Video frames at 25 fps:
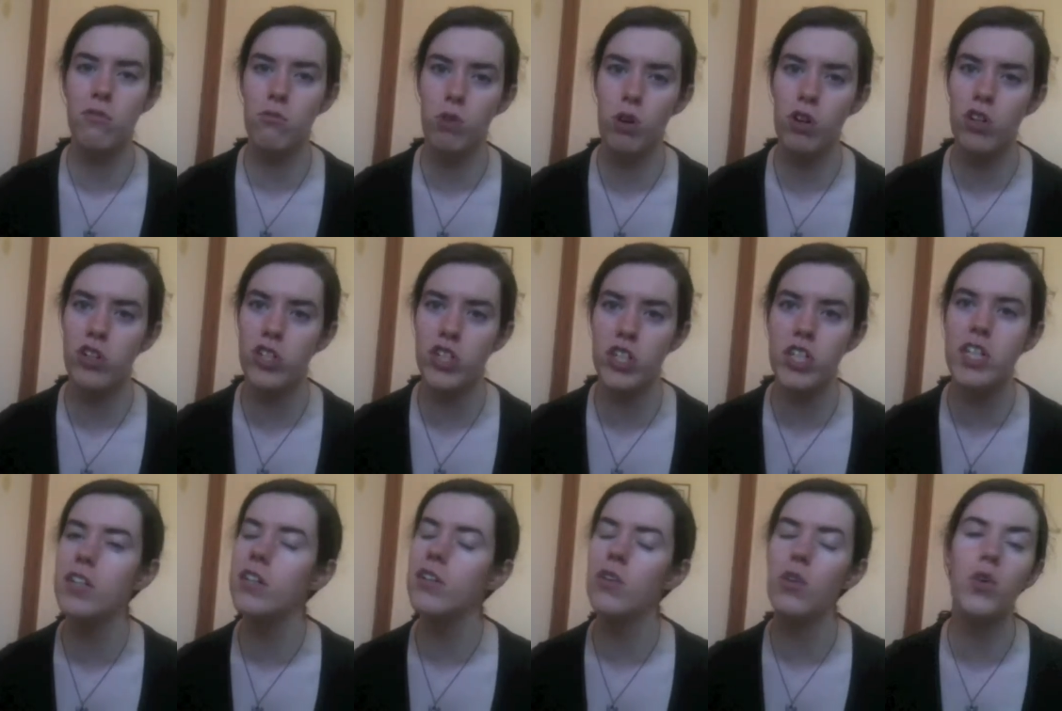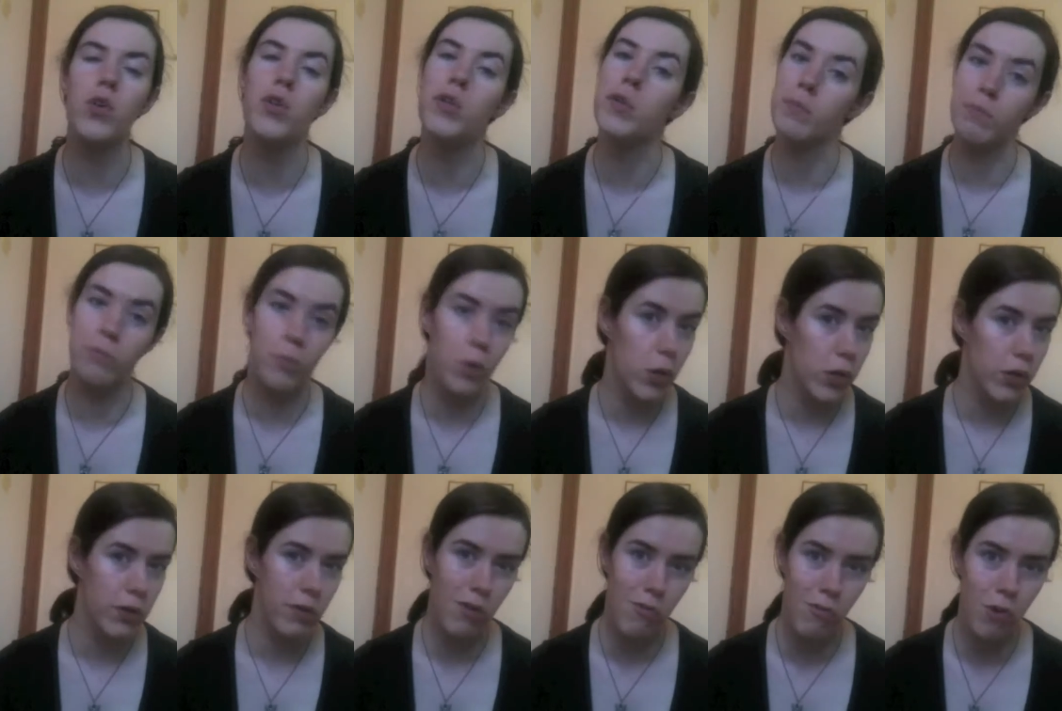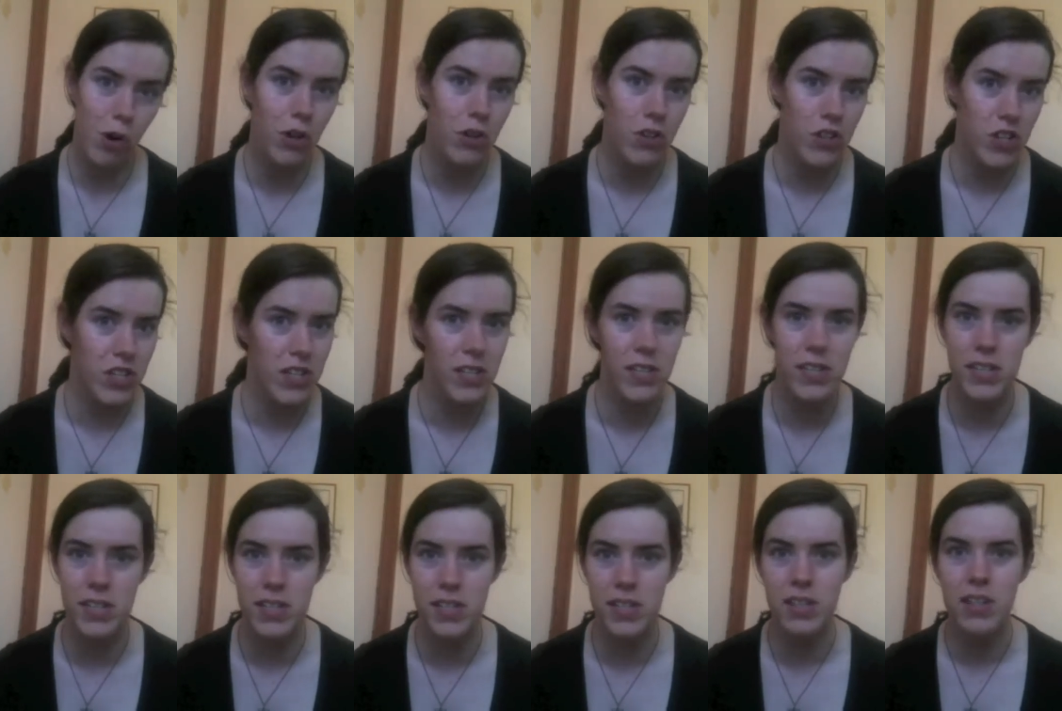Rocha or Moira
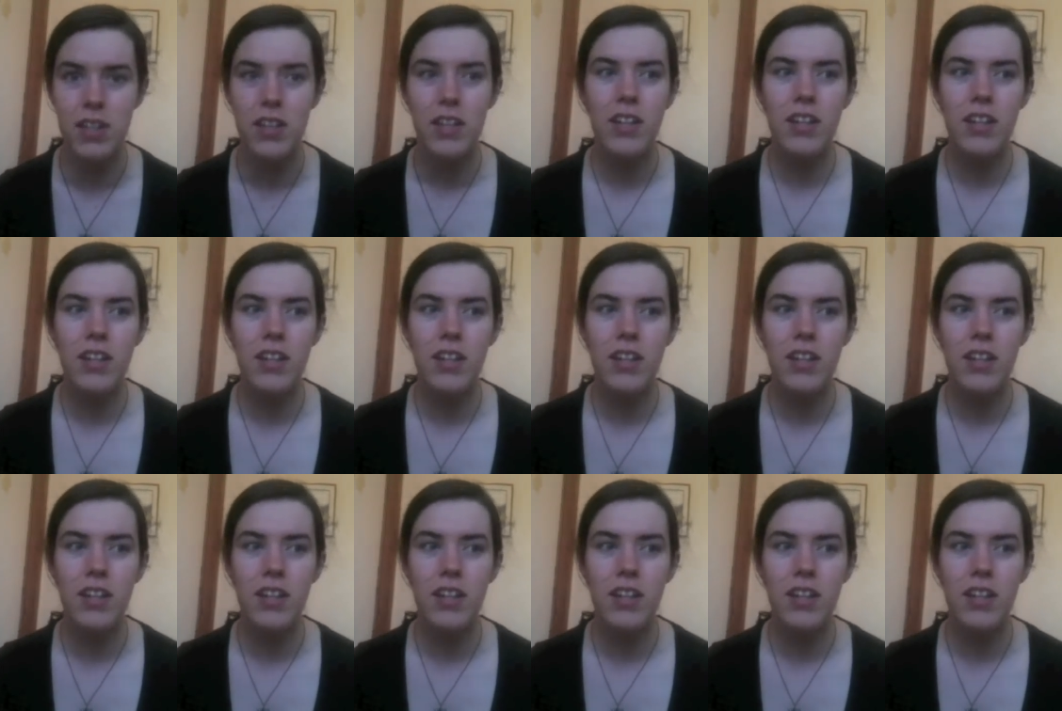Rogers.